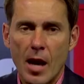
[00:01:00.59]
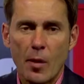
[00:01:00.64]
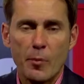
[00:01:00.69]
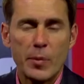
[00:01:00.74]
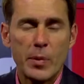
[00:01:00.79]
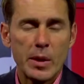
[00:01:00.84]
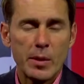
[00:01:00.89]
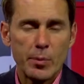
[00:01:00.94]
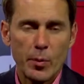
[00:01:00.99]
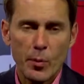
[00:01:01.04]
Now,
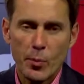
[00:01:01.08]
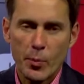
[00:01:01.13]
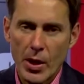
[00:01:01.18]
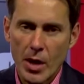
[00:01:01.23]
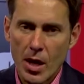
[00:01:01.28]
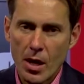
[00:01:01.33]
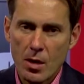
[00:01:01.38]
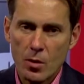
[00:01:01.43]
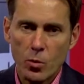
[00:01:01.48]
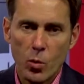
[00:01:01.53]
be
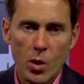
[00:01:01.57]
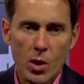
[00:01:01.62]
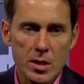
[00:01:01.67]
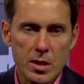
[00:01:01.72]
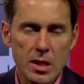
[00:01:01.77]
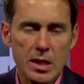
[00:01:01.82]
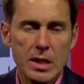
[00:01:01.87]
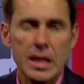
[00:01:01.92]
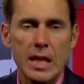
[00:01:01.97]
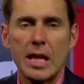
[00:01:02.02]
prepared
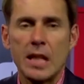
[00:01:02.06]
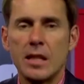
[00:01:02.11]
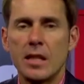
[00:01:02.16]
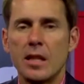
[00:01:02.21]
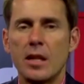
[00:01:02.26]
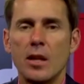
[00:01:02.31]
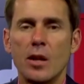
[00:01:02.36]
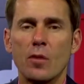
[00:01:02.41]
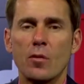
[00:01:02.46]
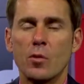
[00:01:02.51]
once again
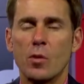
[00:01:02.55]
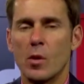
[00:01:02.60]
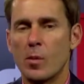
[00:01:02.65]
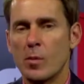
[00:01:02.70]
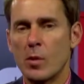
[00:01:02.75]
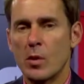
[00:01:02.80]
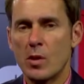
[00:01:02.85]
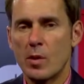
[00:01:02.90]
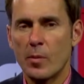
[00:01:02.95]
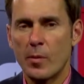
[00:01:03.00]
to hear
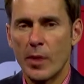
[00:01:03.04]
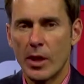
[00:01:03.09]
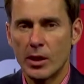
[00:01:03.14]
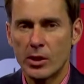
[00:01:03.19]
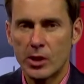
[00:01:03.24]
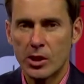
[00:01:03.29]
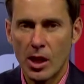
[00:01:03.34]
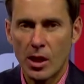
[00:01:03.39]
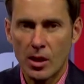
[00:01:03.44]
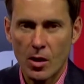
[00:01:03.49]
rumors
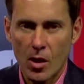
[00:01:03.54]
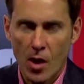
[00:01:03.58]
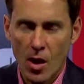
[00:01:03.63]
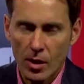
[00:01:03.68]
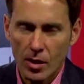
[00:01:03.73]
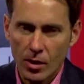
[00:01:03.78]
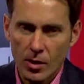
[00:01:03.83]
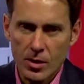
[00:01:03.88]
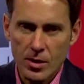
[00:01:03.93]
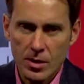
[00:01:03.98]
about
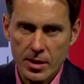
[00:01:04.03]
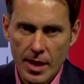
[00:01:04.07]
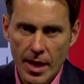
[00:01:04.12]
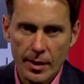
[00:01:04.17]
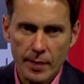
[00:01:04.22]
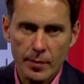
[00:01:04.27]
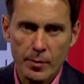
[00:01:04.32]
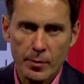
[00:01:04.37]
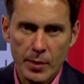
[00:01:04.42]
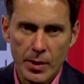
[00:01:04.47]
Giancarlo
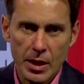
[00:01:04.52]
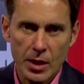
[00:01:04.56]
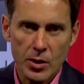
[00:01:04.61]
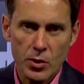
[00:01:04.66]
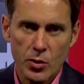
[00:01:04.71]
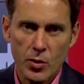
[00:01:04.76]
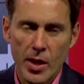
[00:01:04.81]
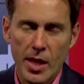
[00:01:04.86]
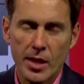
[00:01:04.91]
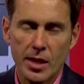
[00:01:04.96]
Stanton being
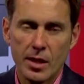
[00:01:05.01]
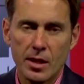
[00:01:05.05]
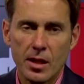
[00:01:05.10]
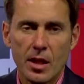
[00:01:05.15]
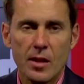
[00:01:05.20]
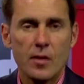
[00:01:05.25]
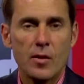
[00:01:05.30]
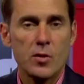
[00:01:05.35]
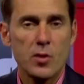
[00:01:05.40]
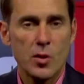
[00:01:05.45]
traded.
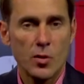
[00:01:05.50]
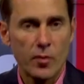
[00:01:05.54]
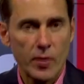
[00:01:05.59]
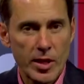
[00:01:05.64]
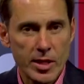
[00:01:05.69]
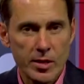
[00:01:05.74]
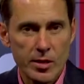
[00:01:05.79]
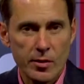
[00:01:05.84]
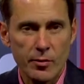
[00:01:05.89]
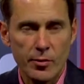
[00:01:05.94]
There's a
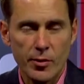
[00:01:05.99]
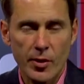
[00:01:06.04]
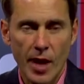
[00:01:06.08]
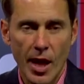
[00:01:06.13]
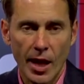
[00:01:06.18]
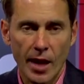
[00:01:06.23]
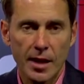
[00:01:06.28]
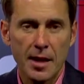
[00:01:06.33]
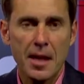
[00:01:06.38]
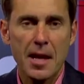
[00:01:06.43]
reason for
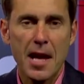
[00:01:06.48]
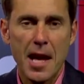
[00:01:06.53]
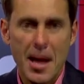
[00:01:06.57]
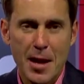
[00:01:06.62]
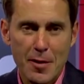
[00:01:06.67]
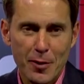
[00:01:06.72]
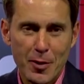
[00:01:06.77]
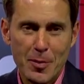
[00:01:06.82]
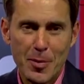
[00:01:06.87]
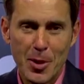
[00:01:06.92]
that.
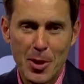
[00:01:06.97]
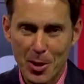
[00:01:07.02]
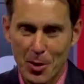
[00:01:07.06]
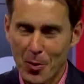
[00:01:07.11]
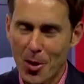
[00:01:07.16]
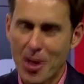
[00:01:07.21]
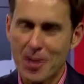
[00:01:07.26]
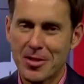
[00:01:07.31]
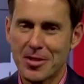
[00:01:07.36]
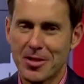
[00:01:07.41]
Everybody
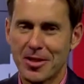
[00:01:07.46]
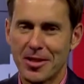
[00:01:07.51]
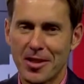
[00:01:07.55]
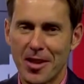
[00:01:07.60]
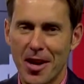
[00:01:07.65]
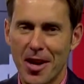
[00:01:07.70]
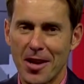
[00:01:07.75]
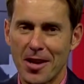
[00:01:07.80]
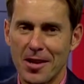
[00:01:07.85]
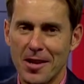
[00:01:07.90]
wants the
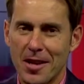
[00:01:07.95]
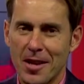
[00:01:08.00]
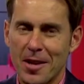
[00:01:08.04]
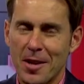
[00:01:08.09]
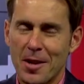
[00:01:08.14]
guy.